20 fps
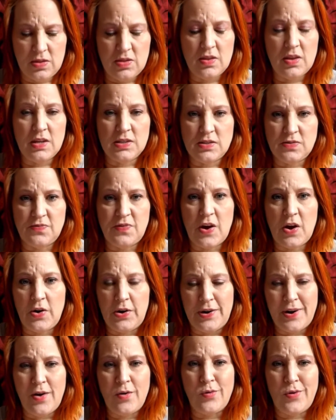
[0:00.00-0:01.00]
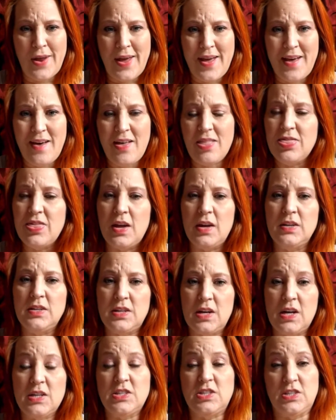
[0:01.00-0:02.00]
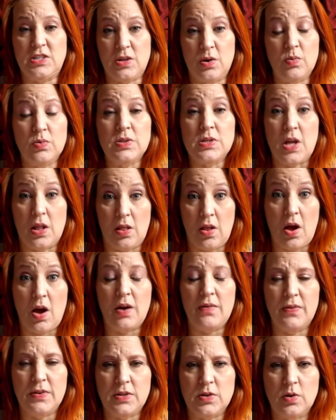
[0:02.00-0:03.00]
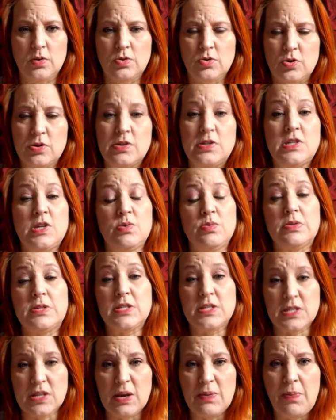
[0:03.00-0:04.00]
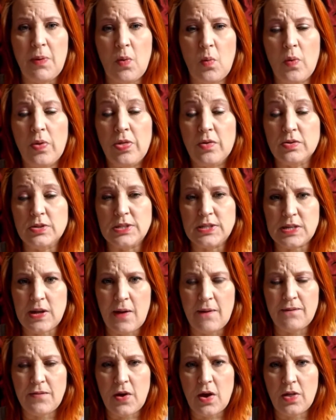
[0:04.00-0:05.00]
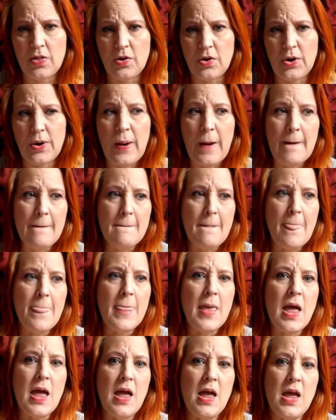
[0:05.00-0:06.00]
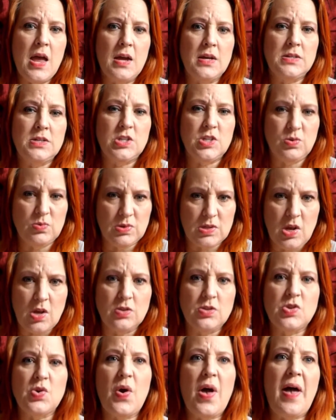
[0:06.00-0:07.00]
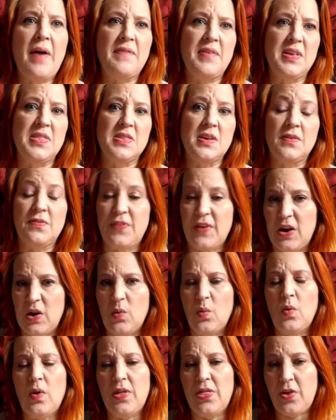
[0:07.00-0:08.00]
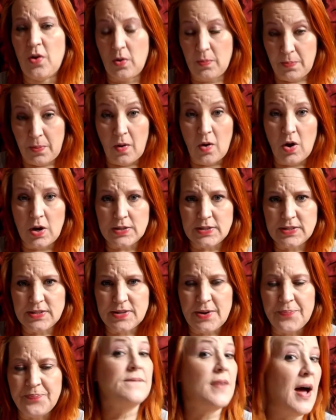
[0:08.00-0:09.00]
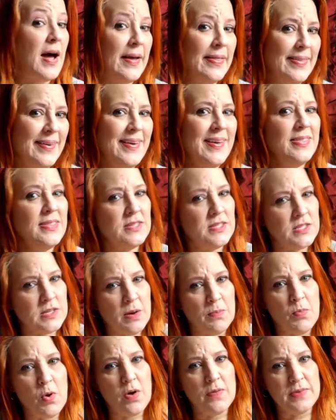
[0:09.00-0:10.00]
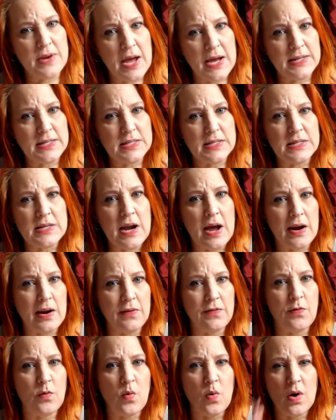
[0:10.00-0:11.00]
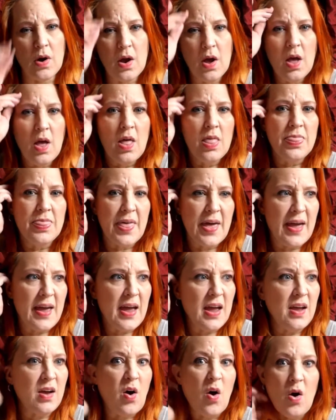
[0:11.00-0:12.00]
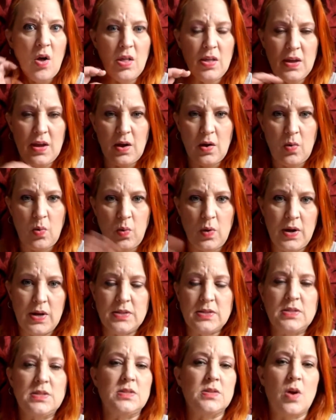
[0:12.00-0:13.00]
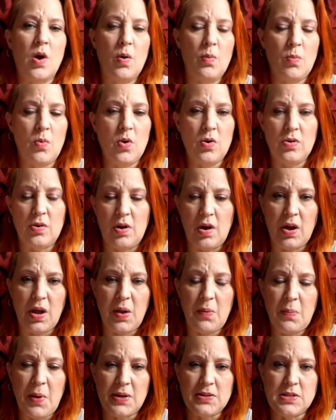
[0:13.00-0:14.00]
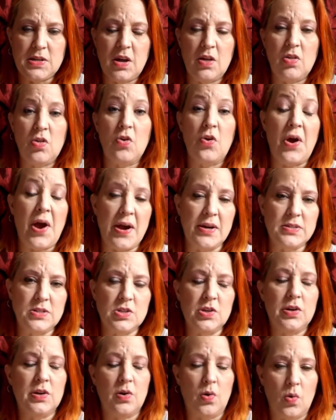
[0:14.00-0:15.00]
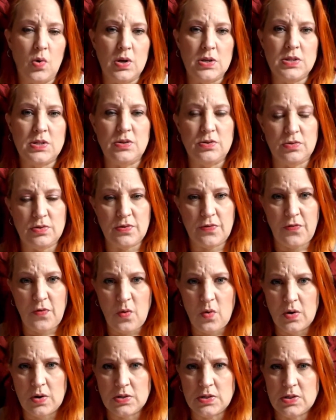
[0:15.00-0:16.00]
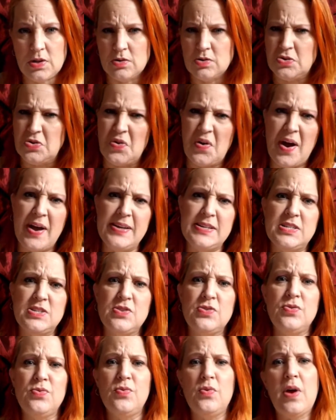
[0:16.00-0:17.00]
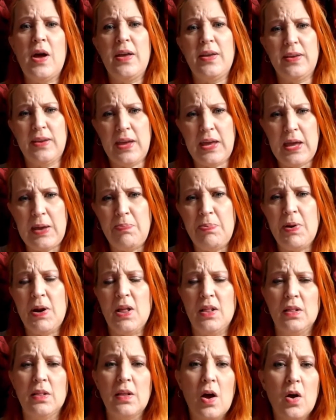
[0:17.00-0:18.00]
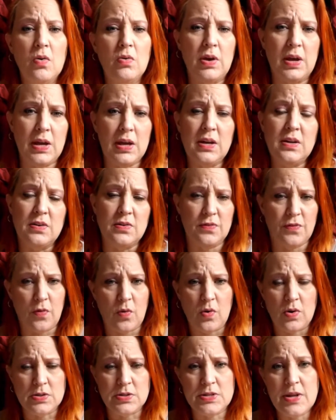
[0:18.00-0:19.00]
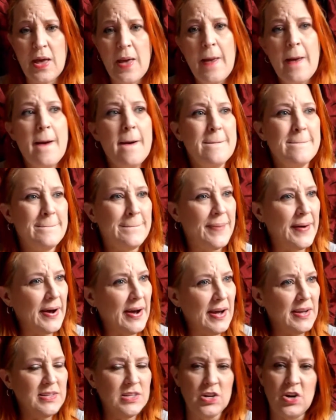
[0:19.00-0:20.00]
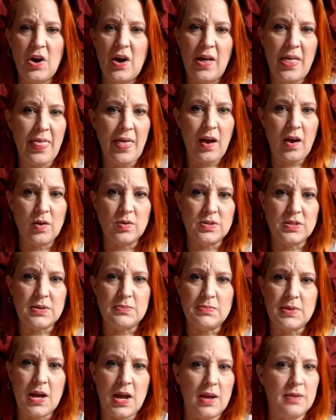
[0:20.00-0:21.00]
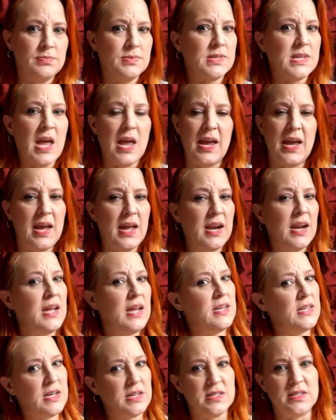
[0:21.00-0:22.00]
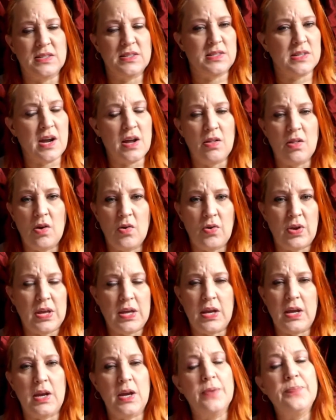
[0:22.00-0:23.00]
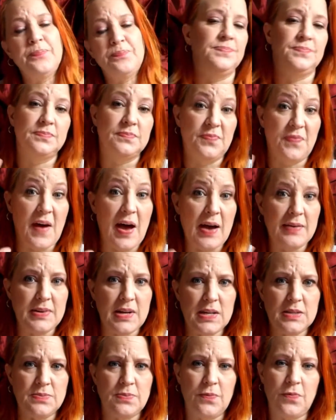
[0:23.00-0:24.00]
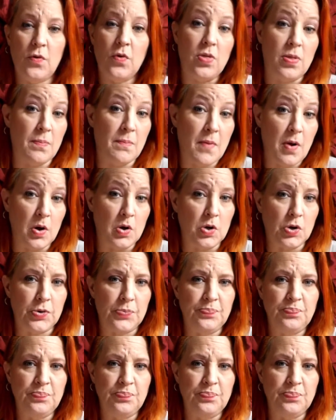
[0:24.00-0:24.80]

it's very known now that, yes, there was a lot of adultery. She was sleeping with her stepfather, and she was also having the affair with her boss. Finally, in the summer of 1994, they call it quits. No more. They're not getting back together. They're actually going to divorce. They're trying to keep it a low-key divorce, but you know how that goes sometimes, and it doesn't stay low-key. Five days before the murder,